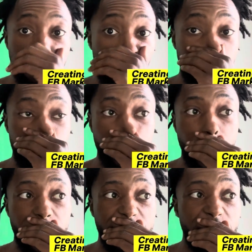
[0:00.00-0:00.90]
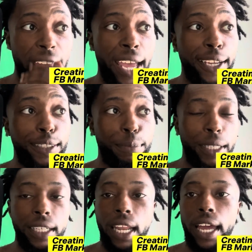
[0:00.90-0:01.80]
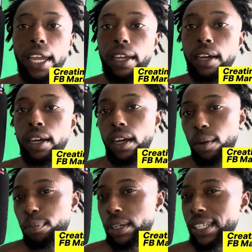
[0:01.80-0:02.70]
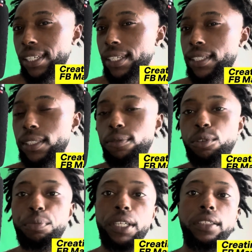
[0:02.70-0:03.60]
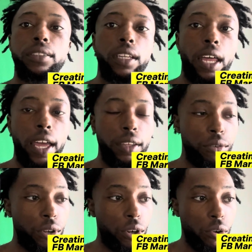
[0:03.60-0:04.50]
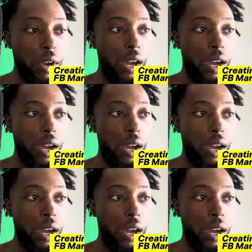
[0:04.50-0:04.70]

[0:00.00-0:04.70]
Marketplace has been like a pretty easy for me to